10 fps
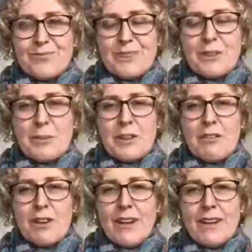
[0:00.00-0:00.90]
So, when
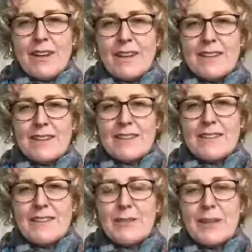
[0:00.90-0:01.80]
you're ready, let's
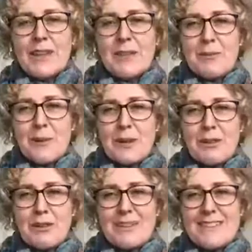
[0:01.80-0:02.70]
just begin by
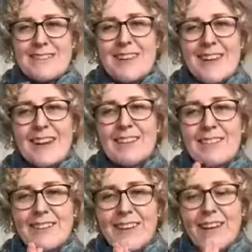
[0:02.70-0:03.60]
closing
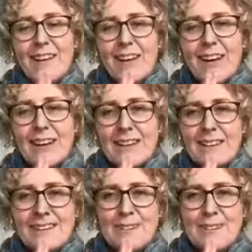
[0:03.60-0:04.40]
down our eyes.